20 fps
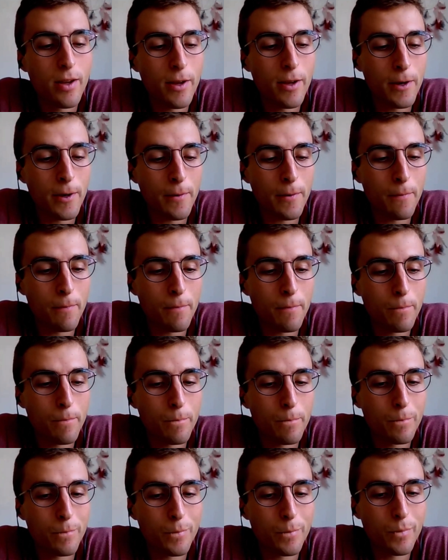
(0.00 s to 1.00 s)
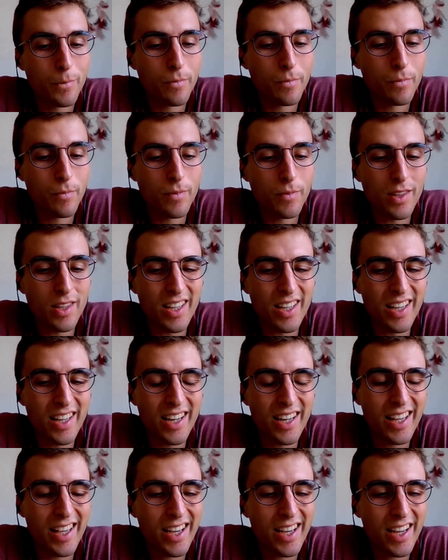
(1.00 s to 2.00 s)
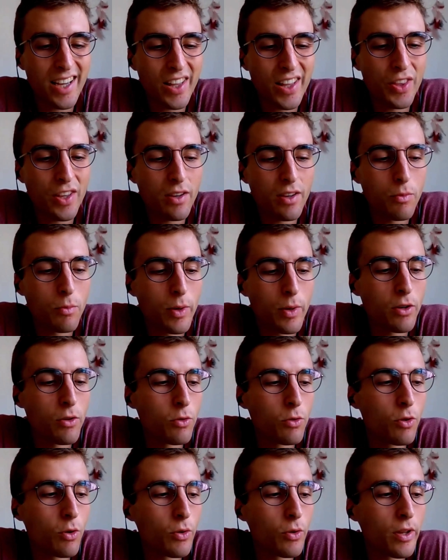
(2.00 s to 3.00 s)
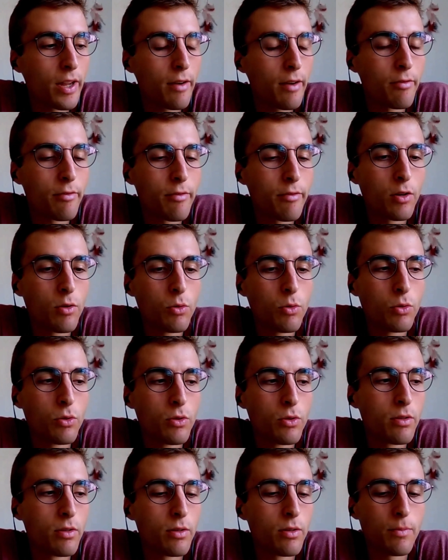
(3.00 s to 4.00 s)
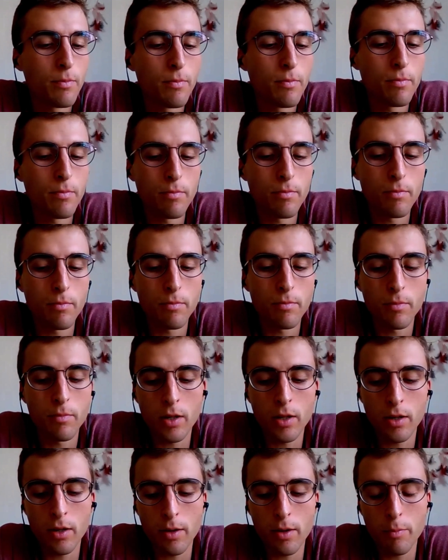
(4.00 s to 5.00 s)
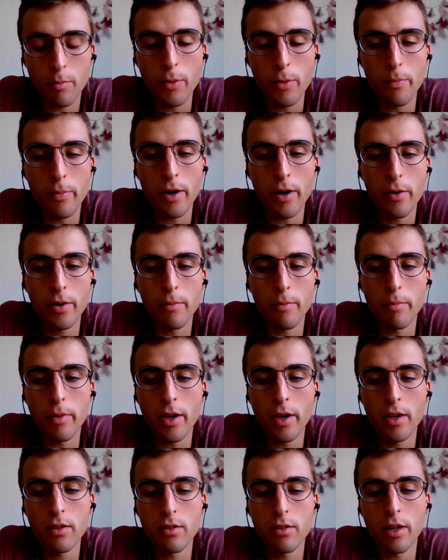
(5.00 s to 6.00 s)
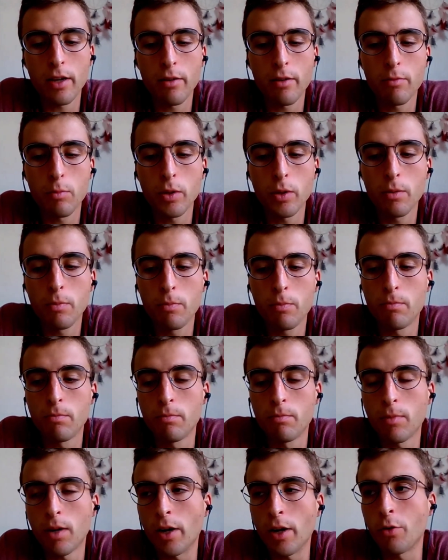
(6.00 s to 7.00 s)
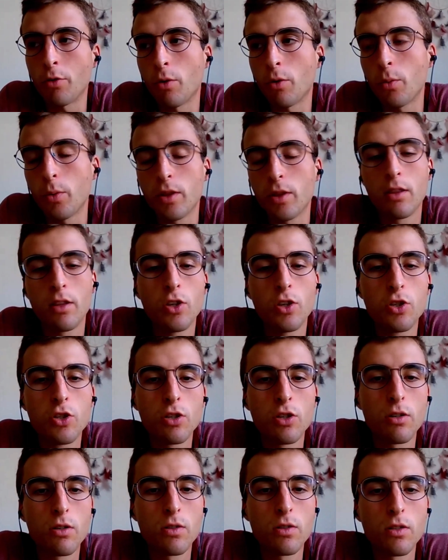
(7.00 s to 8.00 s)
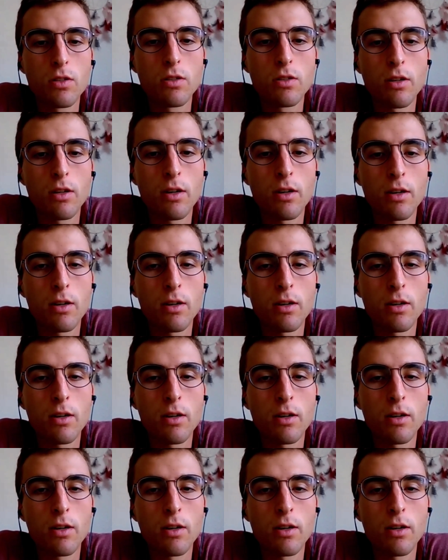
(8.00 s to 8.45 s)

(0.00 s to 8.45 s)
And yeah, I think when you don't have a good preparing base, like with, I don't know, with teachers